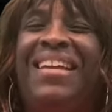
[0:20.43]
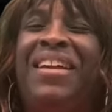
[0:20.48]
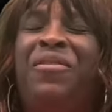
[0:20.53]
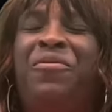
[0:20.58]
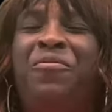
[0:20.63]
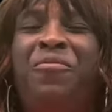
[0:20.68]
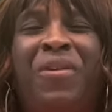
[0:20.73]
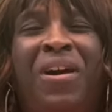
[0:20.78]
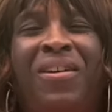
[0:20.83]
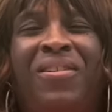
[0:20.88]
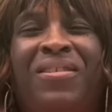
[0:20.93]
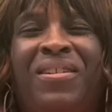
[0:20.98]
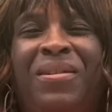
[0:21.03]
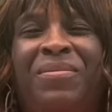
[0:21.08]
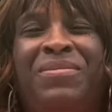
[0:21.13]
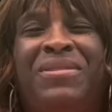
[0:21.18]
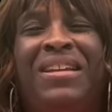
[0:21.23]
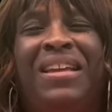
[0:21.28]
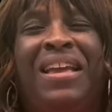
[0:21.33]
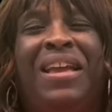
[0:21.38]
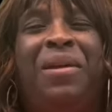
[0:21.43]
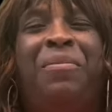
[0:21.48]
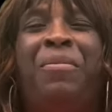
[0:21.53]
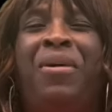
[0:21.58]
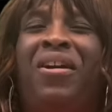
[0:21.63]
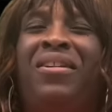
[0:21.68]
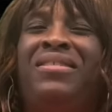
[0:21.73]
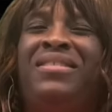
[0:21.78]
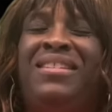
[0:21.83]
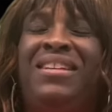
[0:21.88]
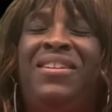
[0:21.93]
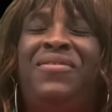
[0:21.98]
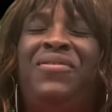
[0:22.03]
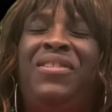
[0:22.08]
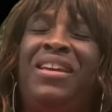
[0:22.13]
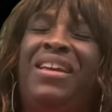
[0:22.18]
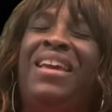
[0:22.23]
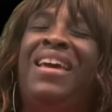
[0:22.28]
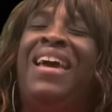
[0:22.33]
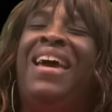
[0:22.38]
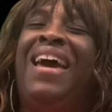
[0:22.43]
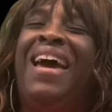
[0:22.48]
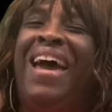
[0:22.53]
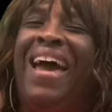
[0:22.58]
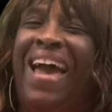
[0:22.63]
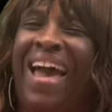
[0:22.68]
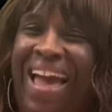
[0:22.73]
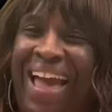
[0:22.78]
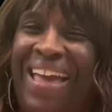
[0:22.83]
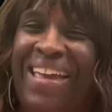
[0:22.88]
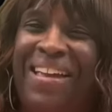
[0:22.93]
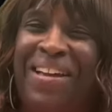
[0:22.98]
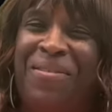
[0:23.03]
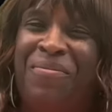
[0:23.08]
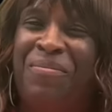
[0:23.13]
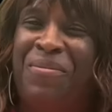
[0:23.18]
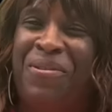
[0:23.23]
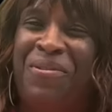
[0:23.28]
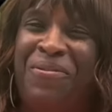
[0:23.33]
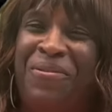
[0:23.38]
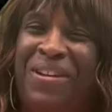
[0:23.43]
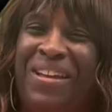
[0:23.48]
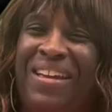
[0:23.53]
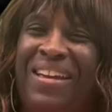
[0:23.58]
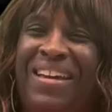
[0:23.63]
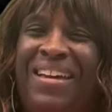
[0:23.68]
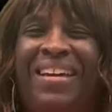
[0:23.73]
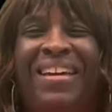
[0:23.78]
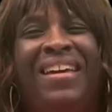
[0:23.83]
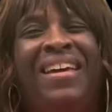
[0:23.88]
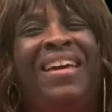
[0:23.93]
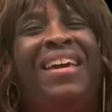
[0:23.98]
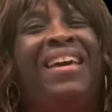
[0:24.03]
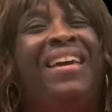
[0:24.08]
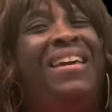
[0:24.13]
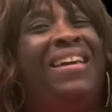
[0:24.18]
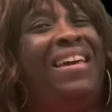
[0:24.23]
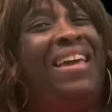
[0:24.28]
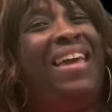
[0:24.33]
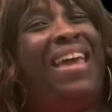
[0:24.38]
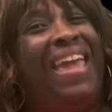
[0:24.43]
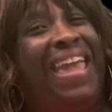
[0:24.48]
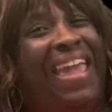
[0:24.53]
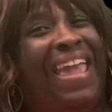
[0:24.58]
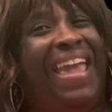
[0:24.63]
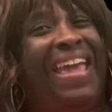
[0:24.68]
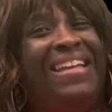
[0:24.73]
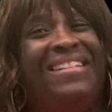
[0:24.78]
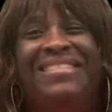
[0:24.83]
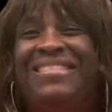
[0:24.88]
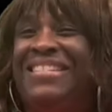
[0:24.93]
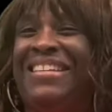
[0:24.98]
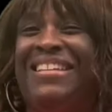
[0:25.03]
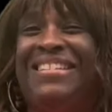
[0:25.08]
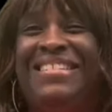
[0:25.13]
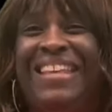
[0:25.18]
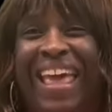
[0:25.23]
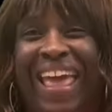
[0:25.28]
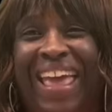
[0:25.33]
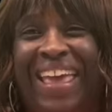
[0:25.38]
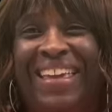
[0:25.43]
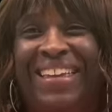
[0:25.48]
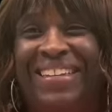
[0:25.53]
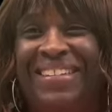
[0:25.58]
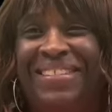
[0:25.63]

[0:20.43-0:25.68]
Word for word: and welcome to M R T V. I am Maria, and today